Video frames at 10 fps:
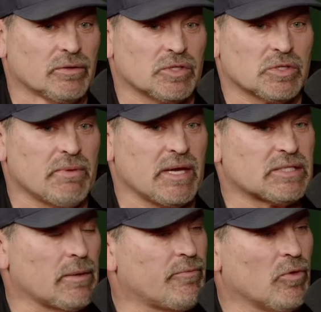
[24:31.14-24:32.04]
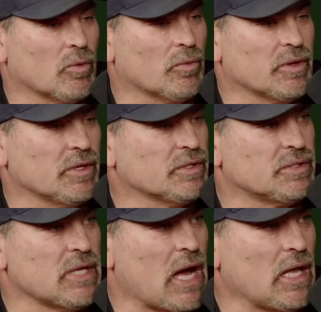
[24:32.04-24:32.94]
just makes up for it with his
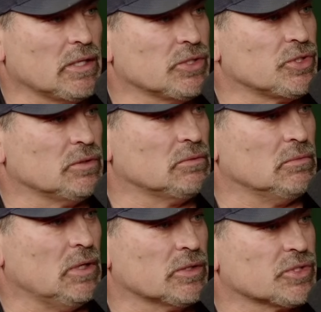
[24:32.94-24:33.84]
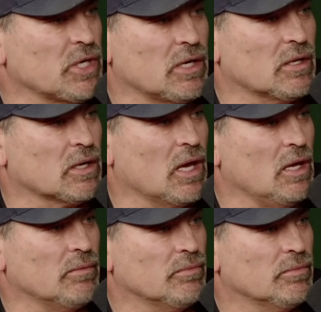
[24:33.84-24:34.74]
knowledge and understanding of the game,